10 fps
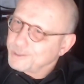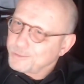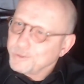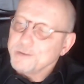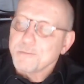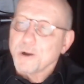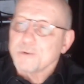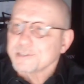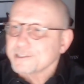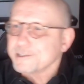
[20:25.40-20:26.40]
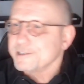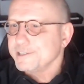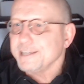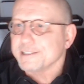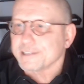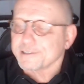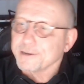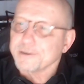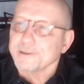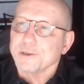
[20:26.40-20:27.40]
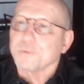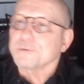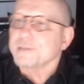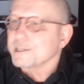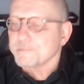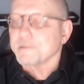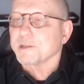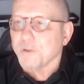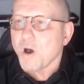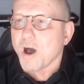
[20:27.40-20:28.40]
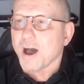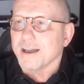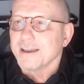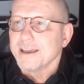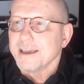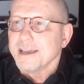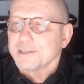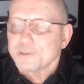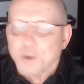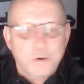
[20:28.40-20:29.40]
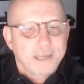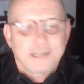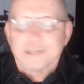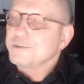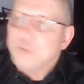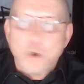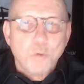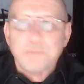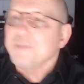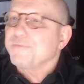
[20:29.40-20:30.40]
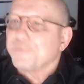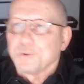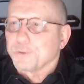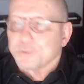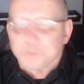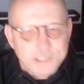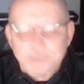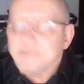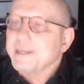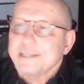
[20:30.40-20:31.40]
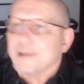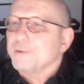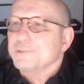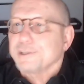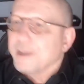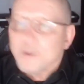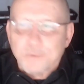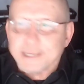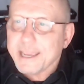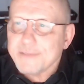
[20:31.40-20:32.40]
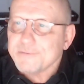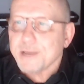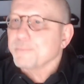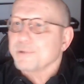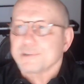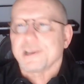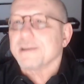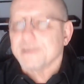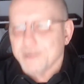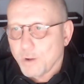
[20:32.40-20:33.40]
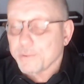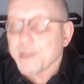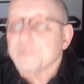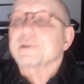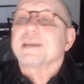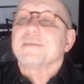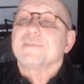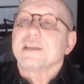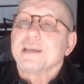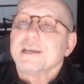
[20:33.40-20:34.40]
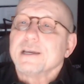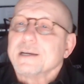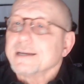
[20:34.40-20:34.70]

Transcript: between Moses and Jesus under the Old Testament law. So don't be fooled when somebody tells you they only gave 10%. No, they were giving